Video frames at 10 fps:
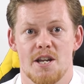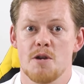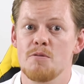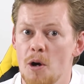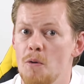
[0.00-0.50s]

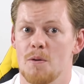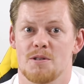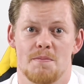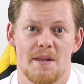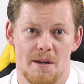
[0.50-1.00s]
You don't
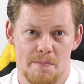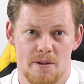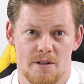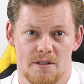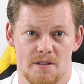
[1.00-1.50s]
want to be that
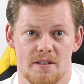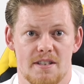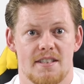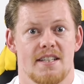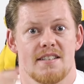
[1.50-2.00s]
person
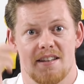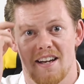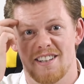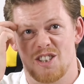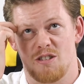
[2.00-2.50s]
that sits
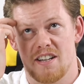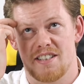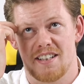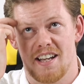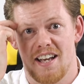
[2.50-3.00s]
there
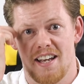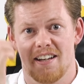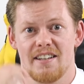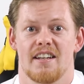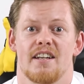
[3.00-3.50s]
scratching their
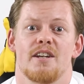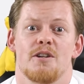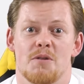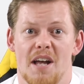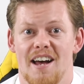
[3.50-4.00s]
head
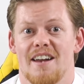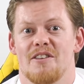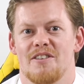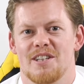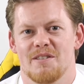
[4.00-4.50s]
who
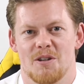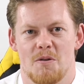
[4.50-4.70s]
can't think of a